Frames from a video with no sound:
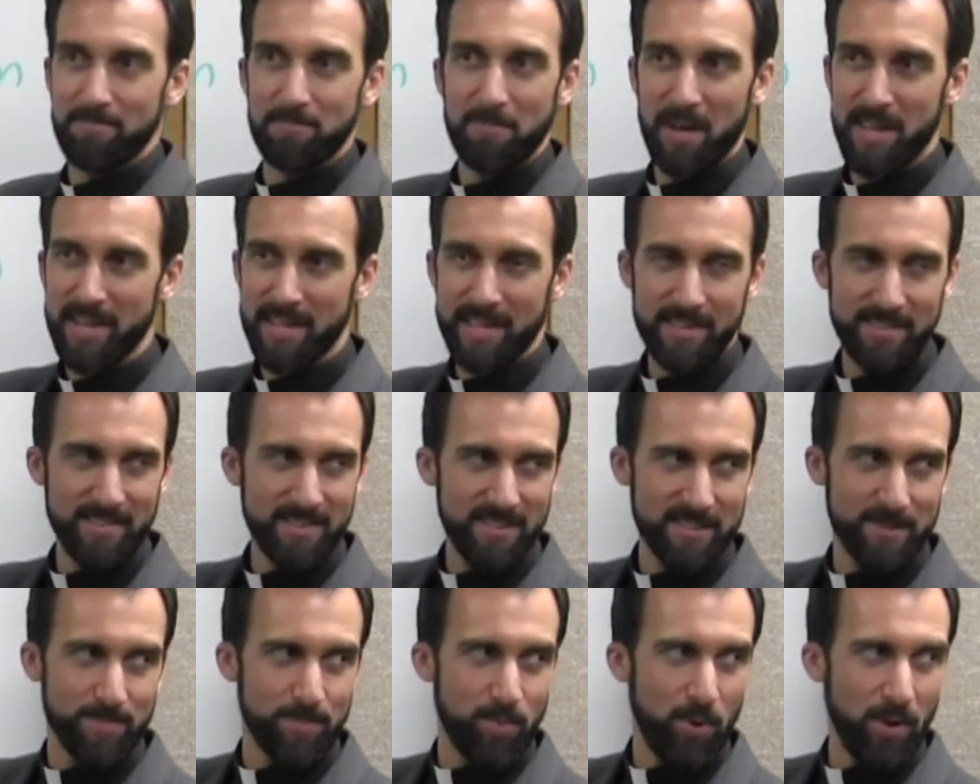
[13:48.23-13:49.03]
of money at
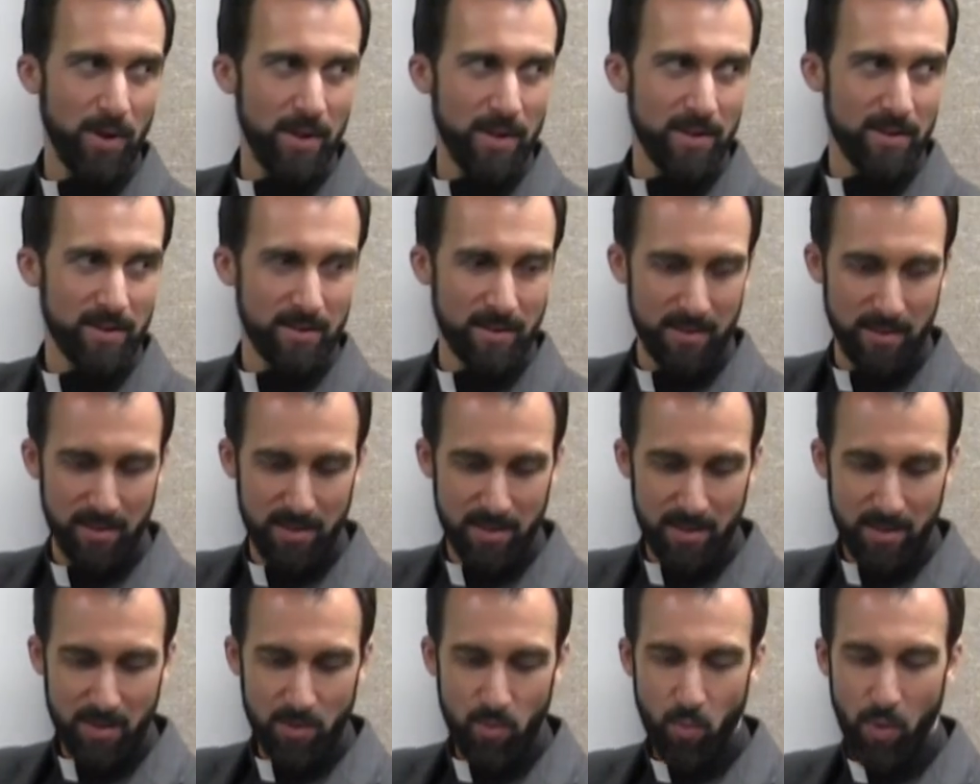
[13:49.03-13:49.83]
this point.
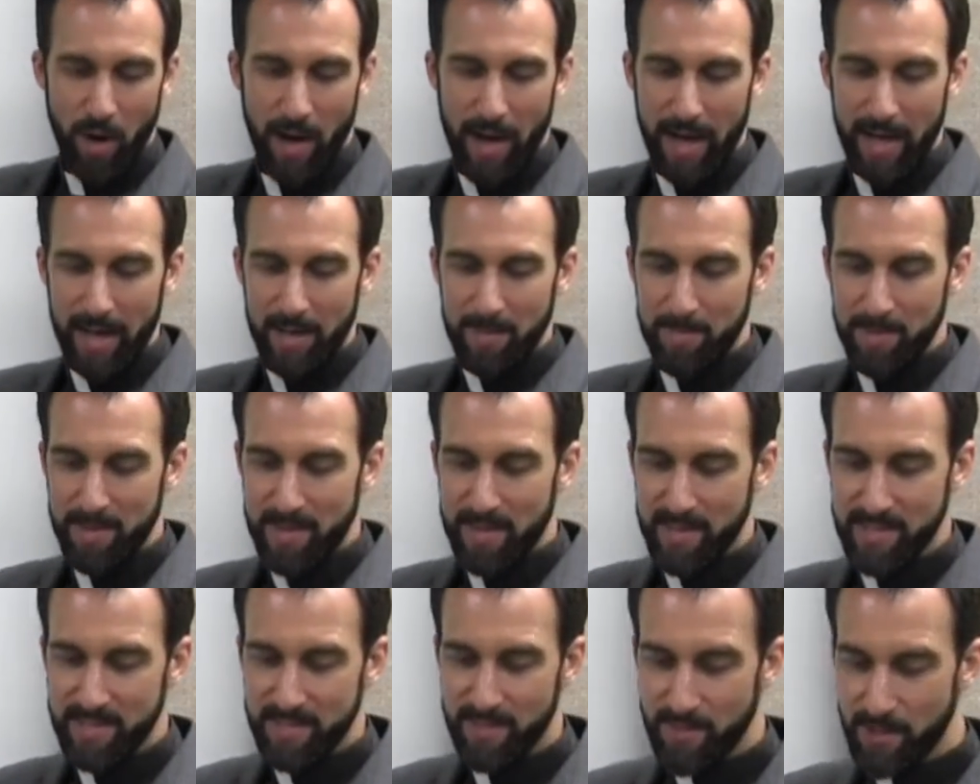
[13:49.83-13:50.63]
Why?
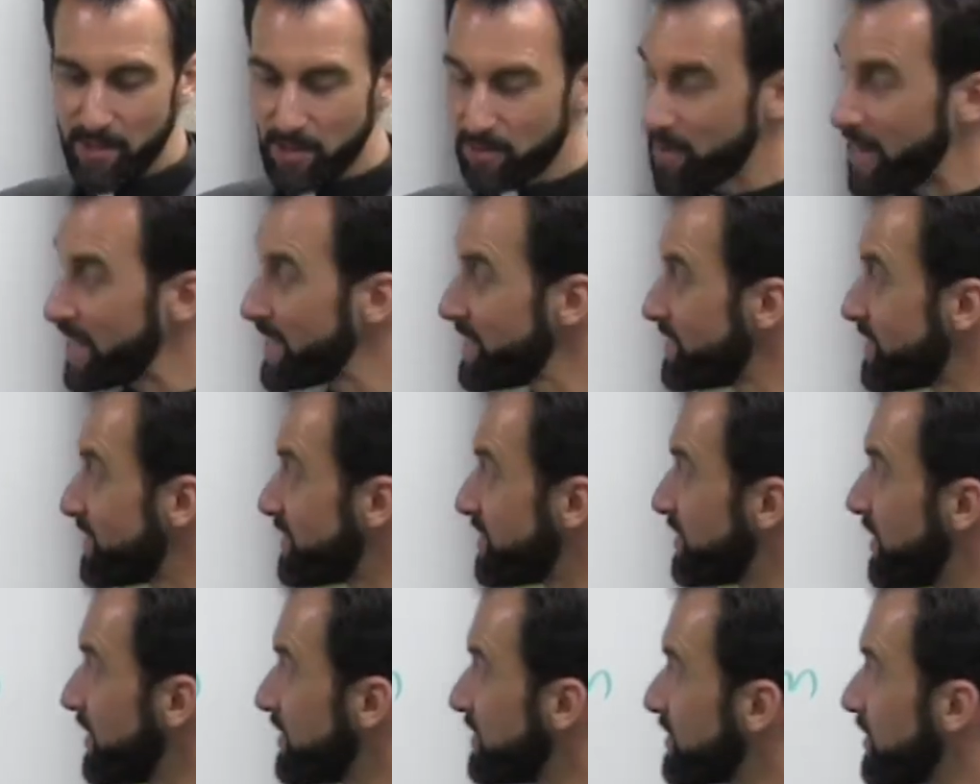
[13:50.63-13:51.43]
Because of the Great
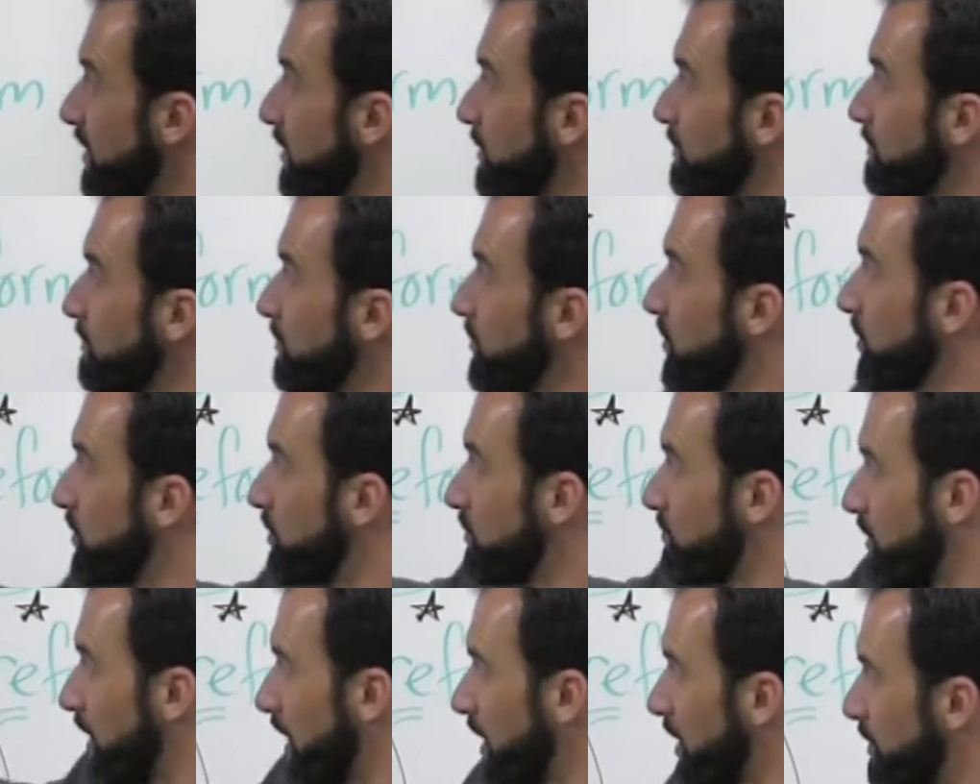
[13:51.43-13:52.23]
Schism,
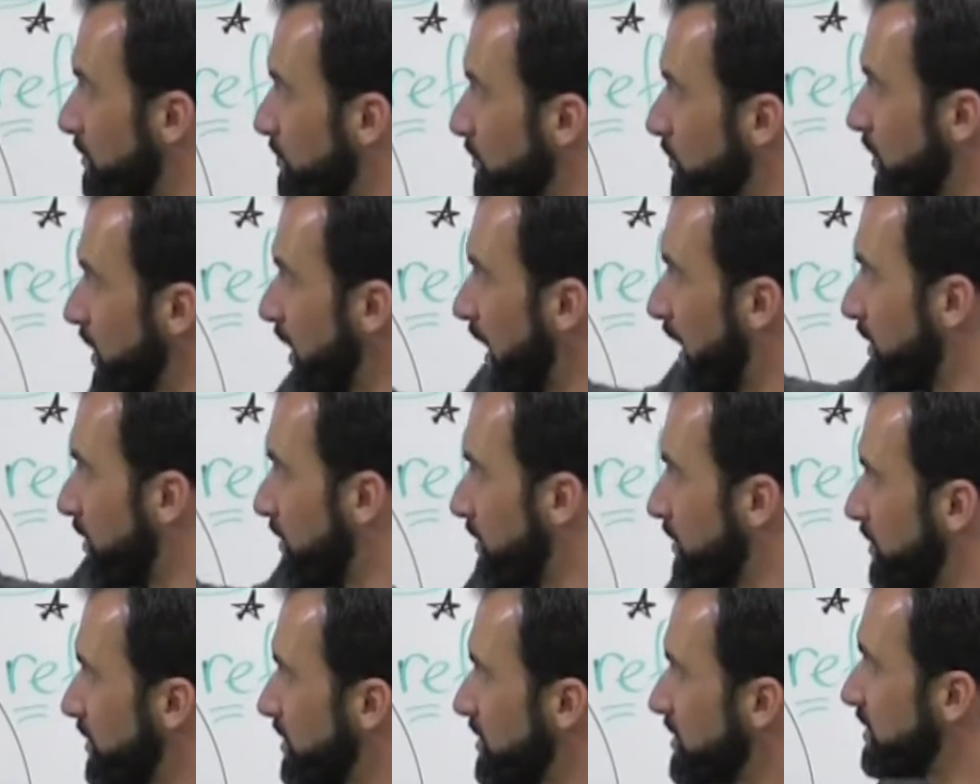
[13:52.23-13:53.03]
right? We
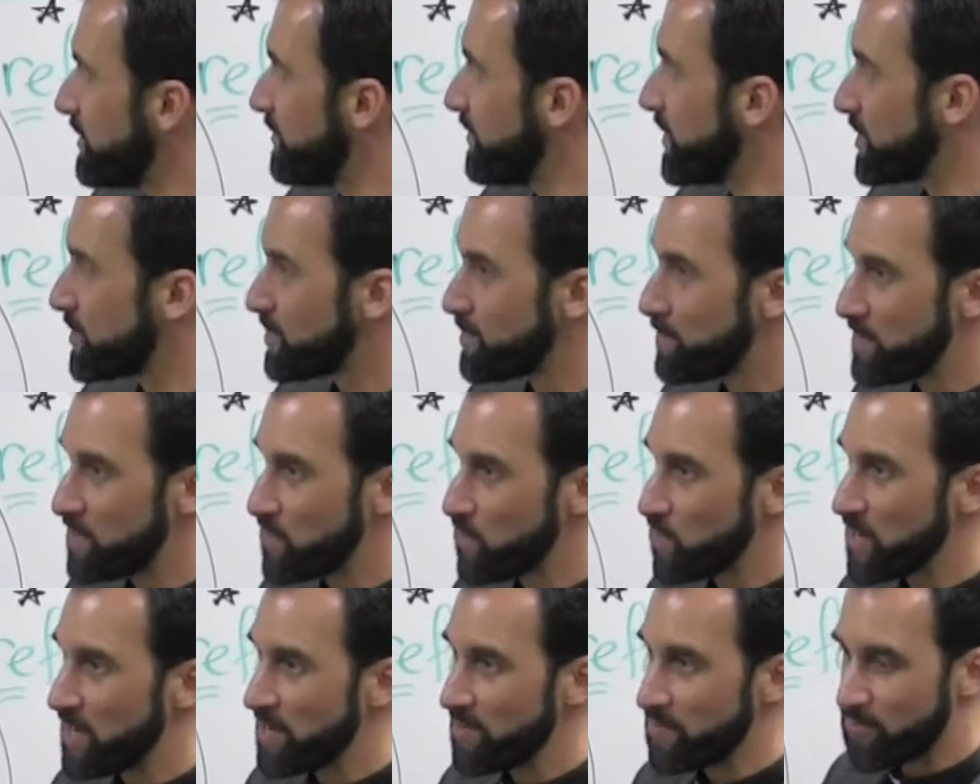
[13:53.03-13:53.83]
had this division
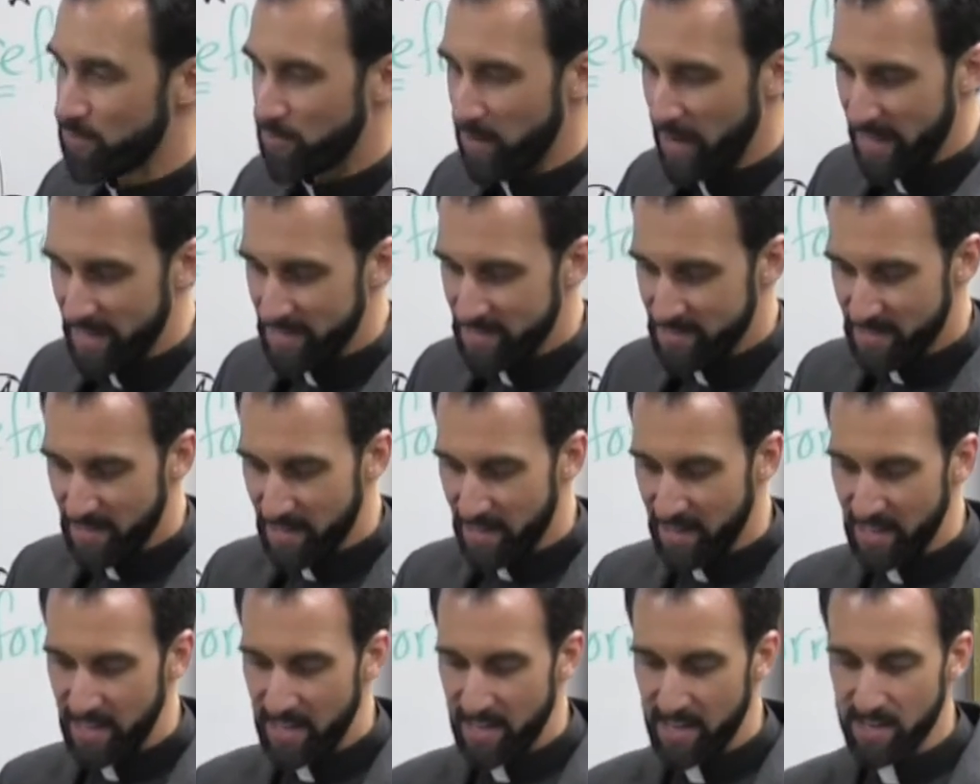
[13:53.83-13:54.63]
between France
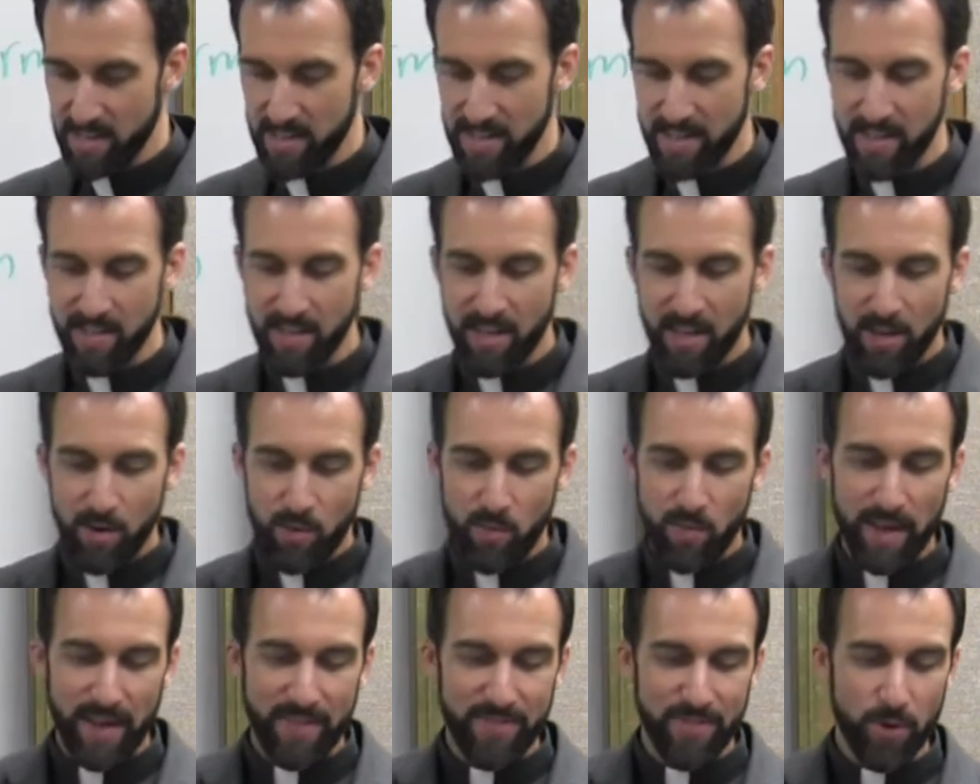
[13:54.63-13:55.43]
and Italy.
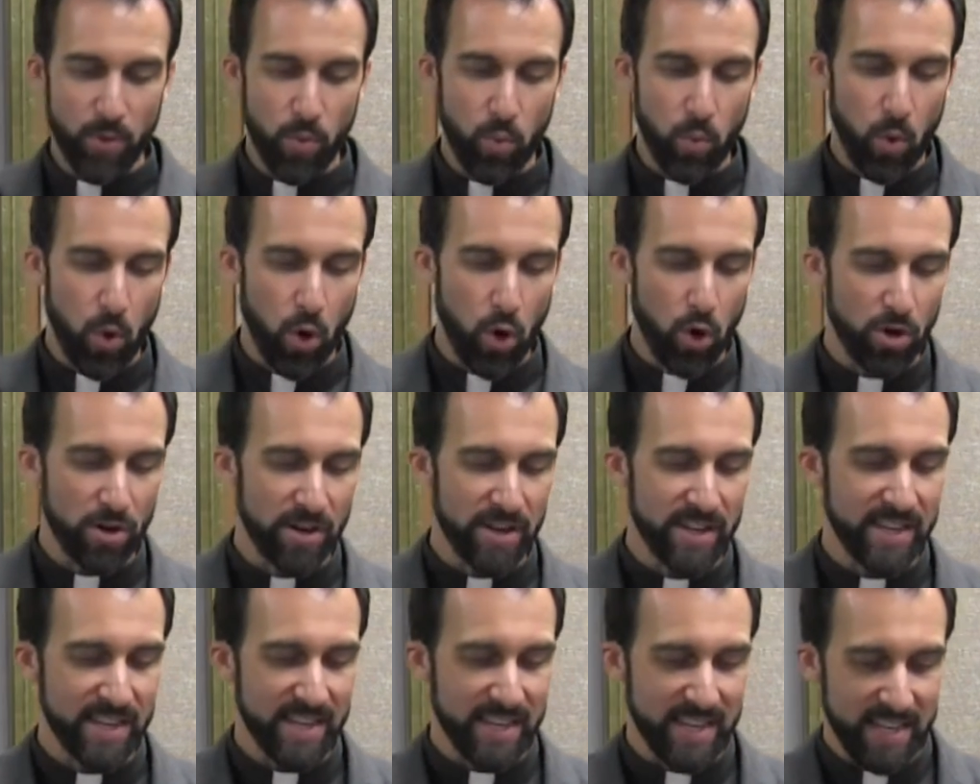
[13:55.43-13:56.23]
We had the
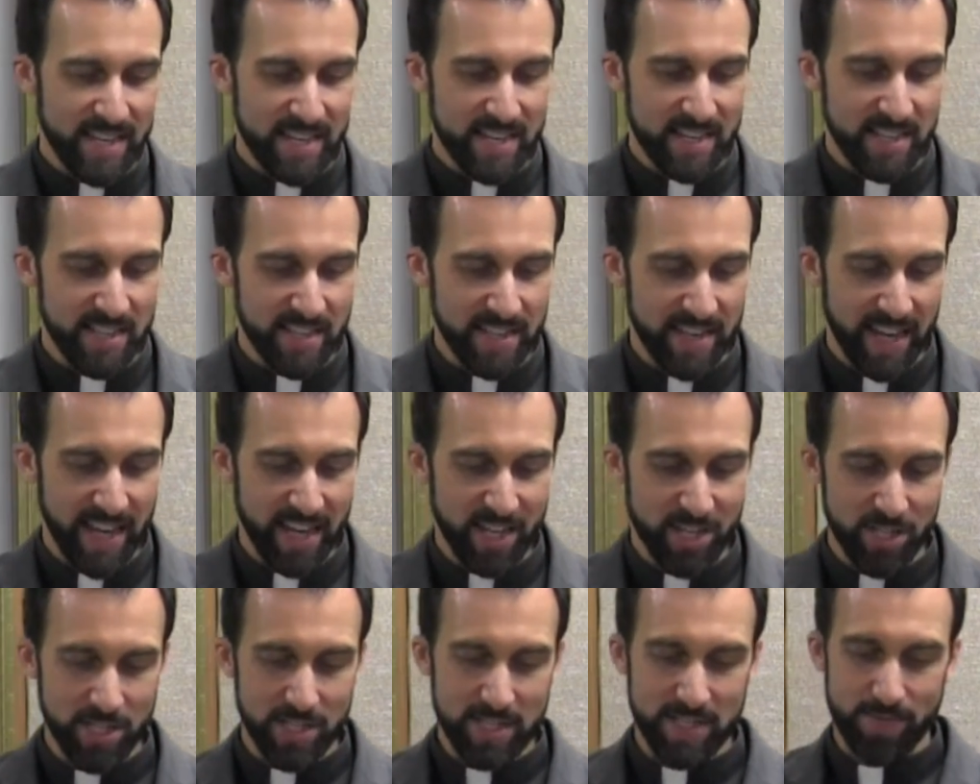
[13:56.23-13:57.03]
warring
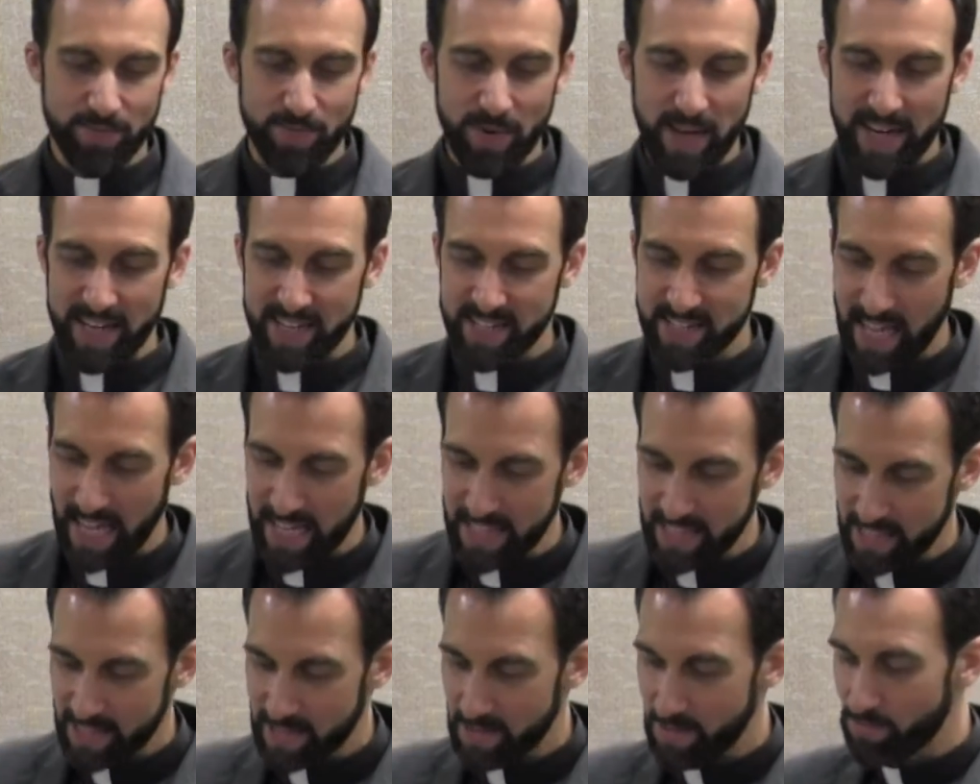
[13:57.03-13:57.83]
inclinations of
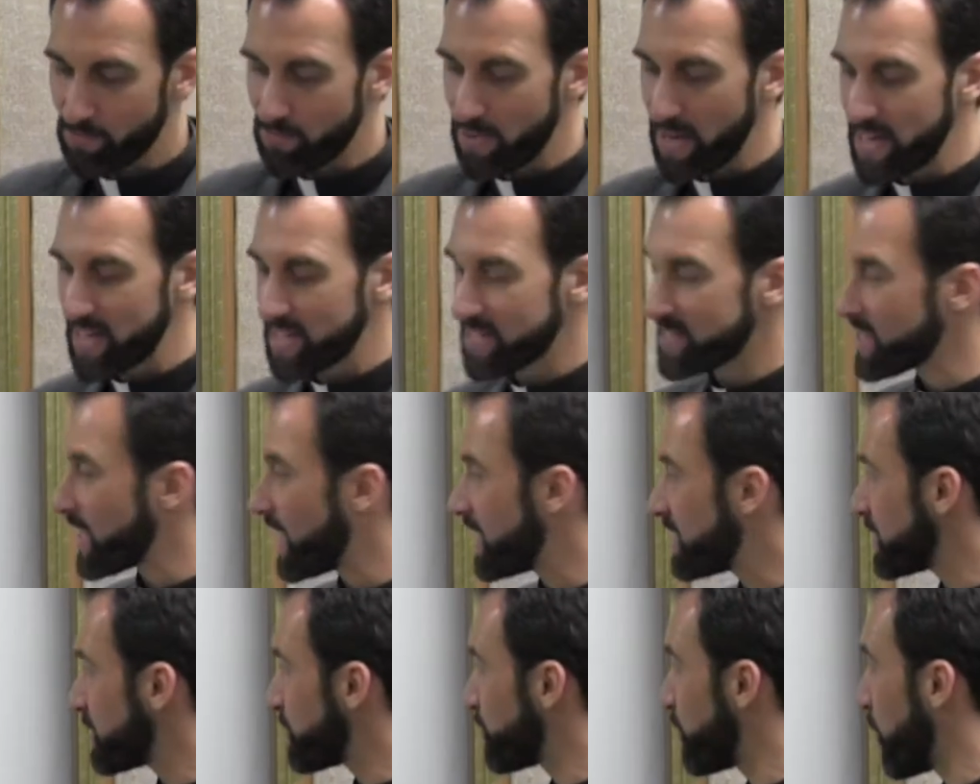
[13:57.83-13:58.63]
Renaissance, Renaissance